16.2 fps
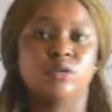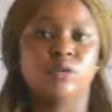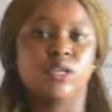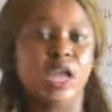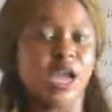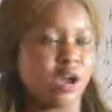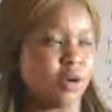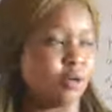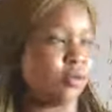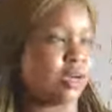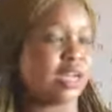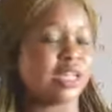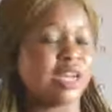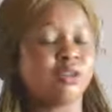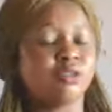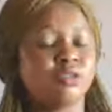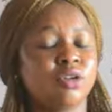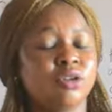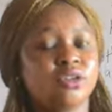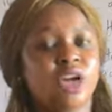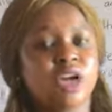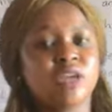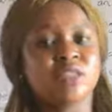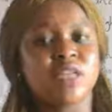now that are
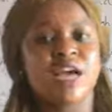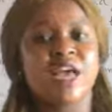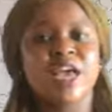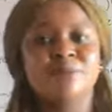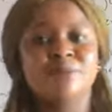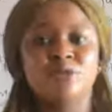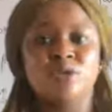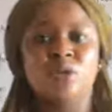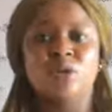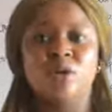drugs that help